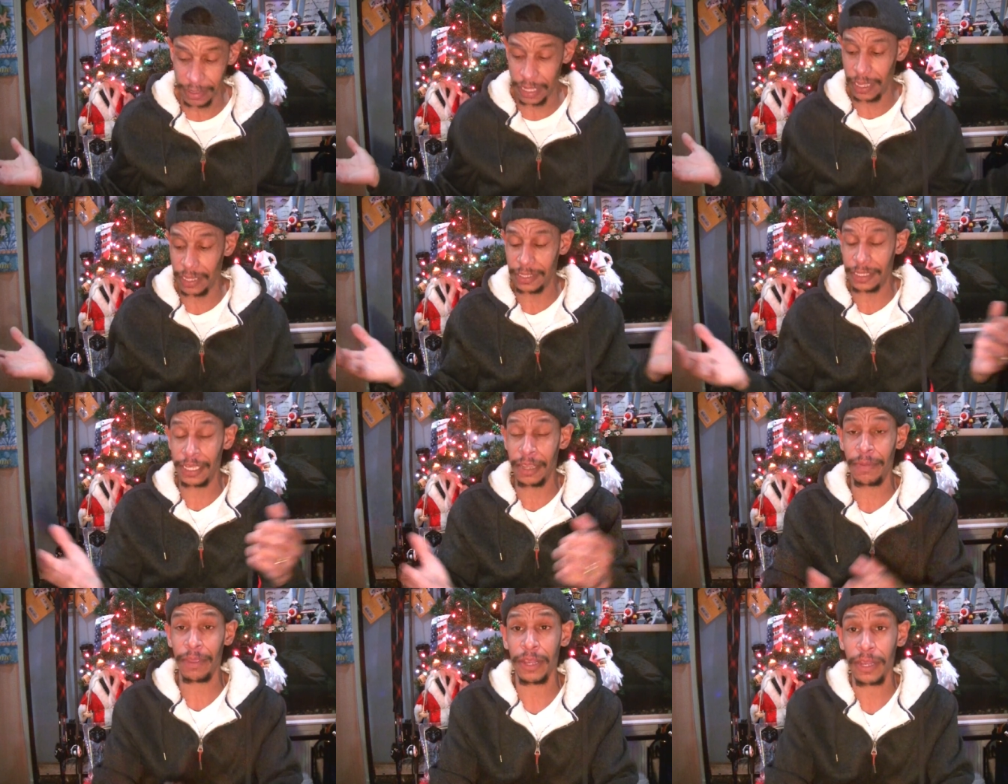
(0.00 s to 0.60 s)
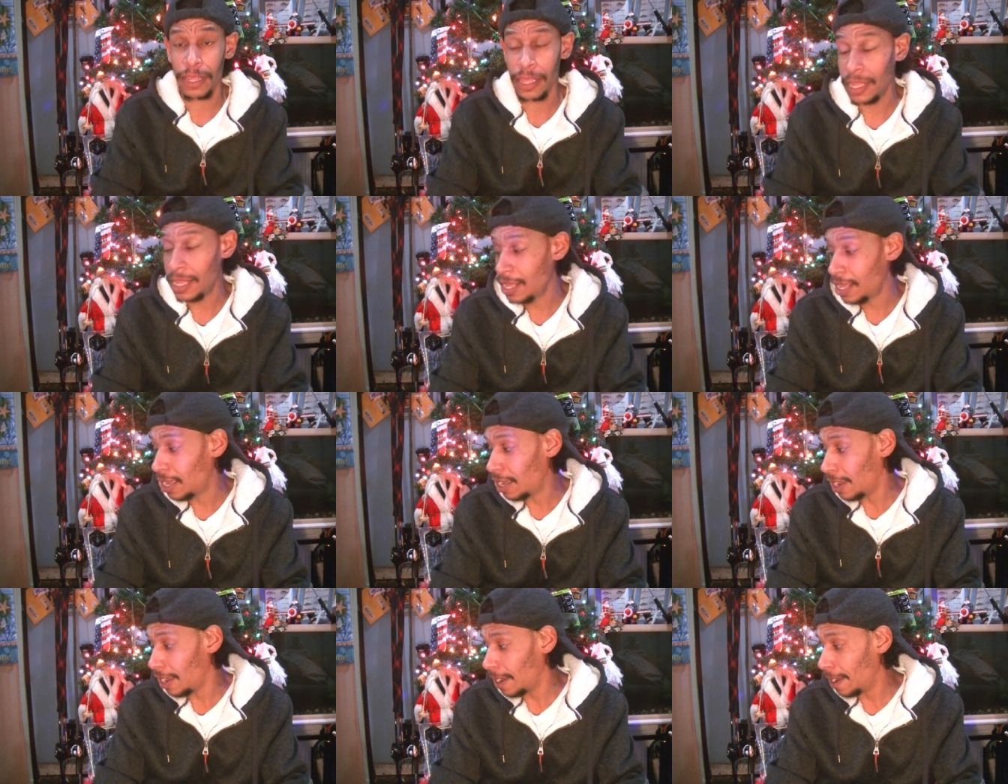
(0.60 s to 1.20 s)
exhibit.
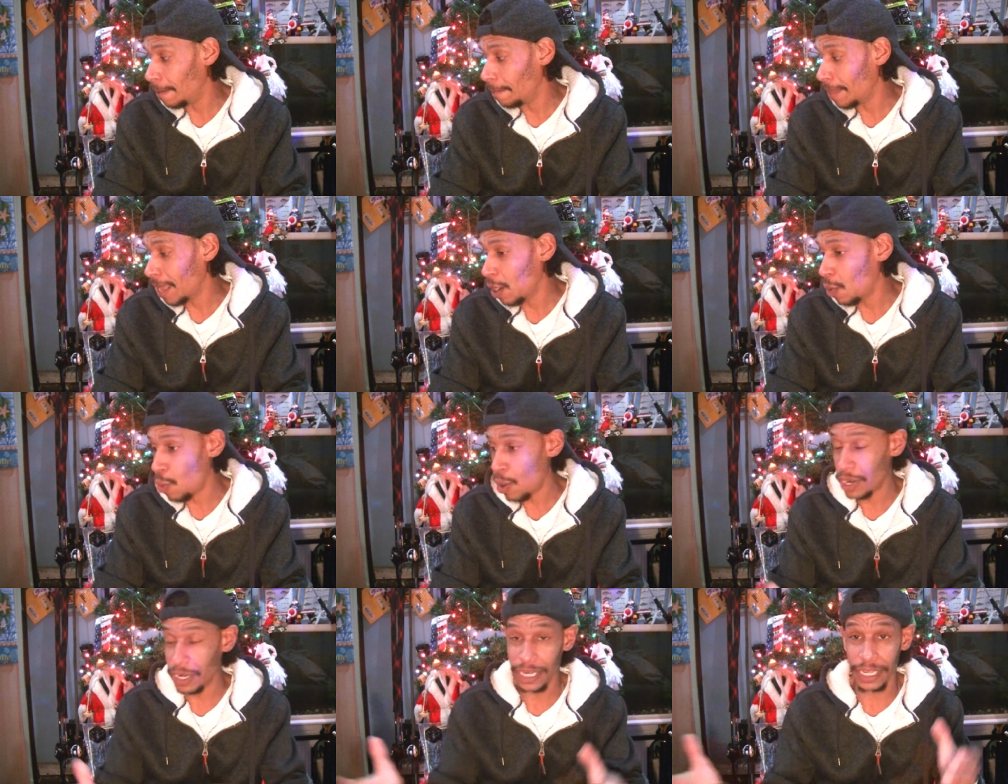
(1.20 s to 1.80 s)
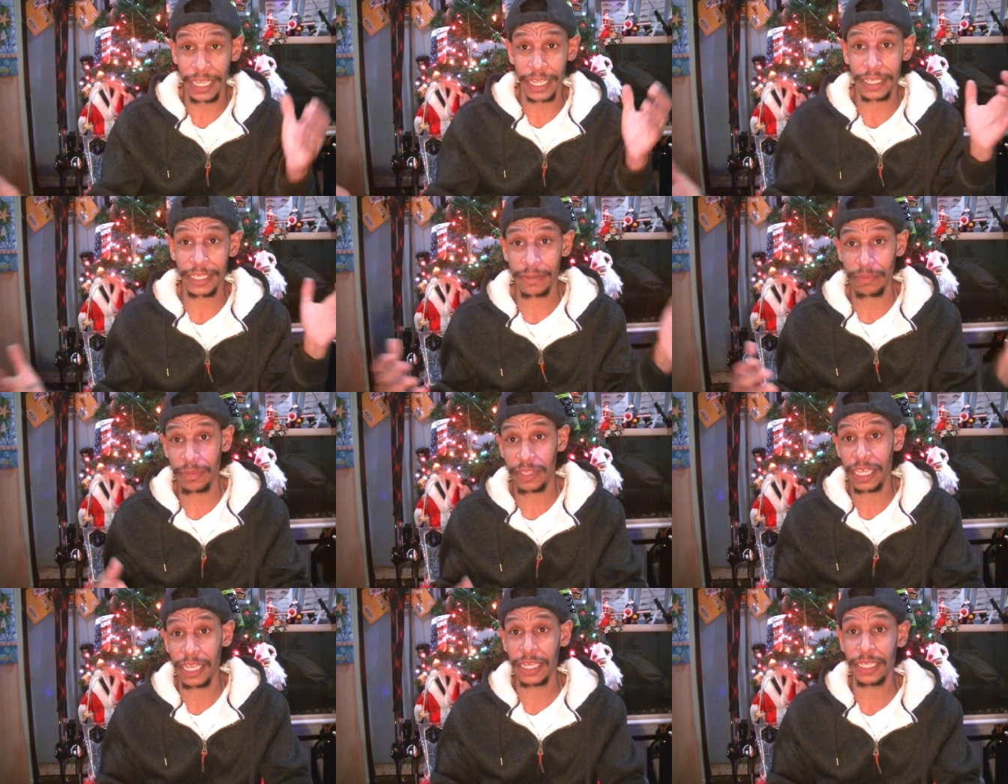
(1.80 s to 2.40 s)
Um, I wanted to get
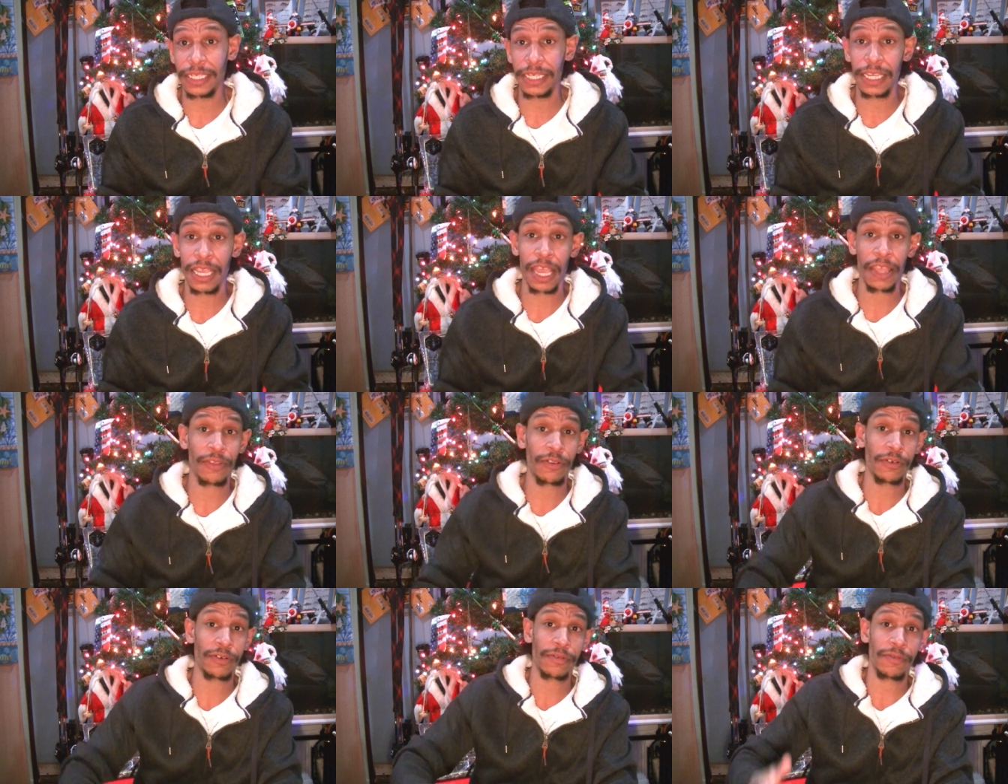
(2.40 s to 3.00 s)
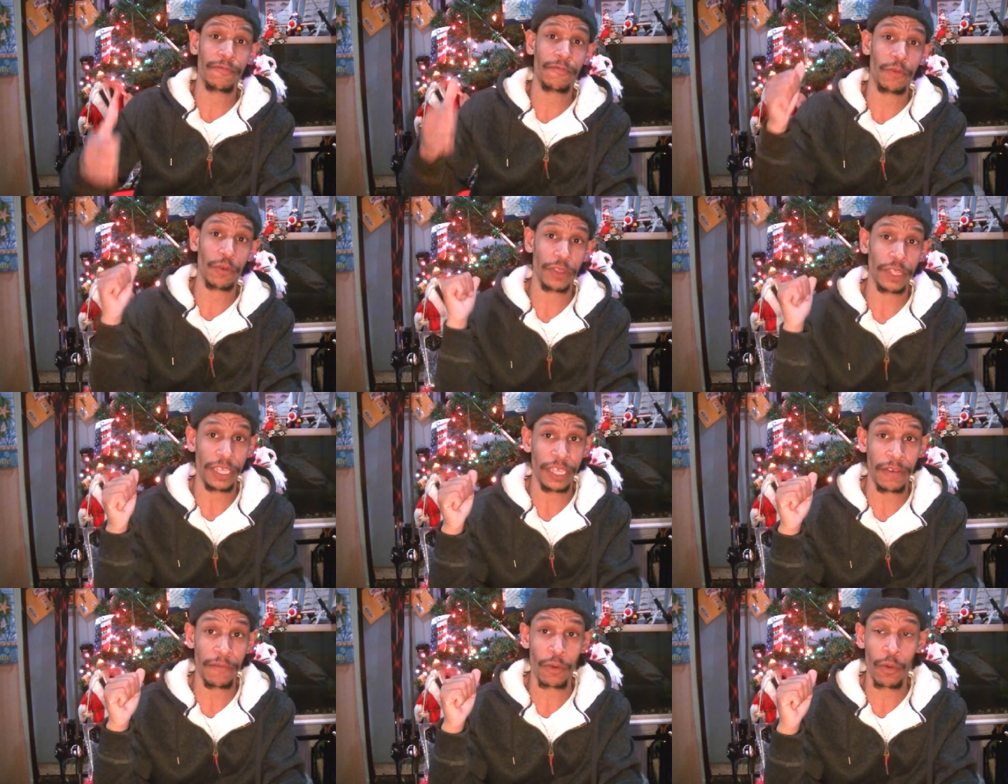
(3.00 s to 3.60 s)
some things together for
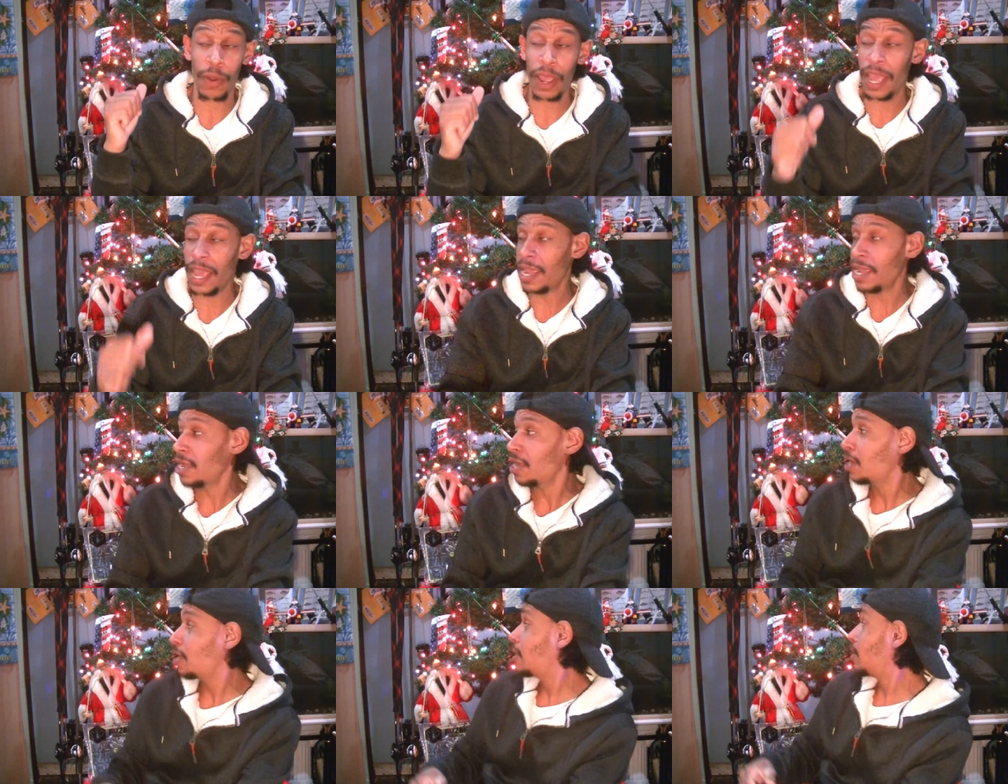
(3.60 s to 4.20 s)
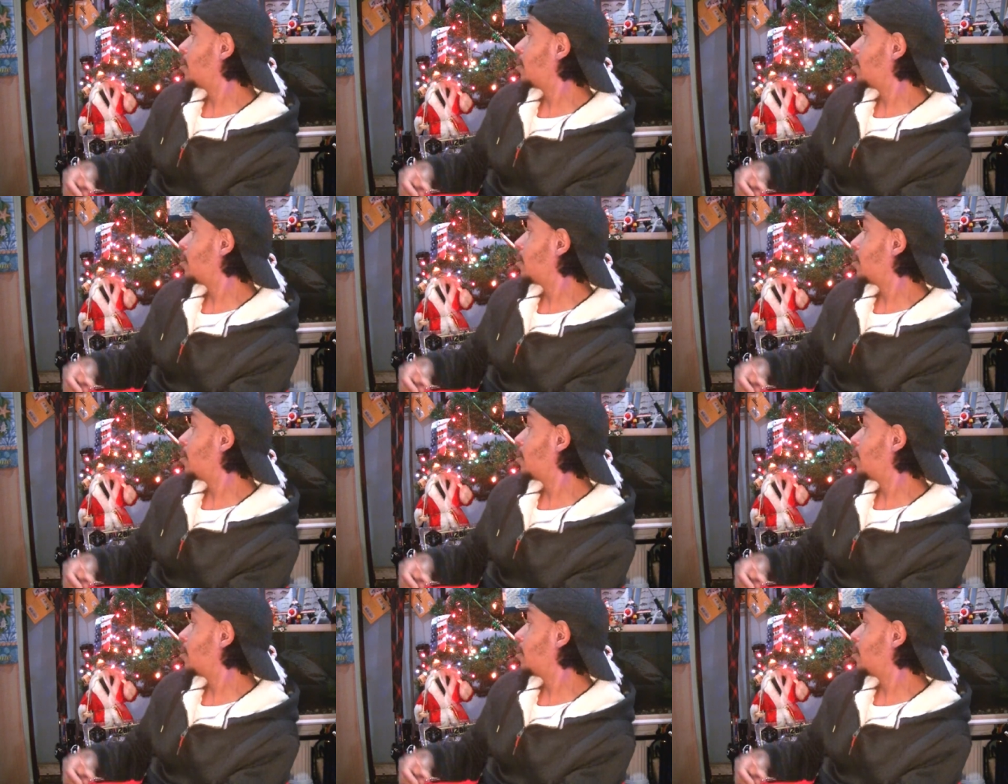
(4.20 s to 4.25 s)
the giveaway.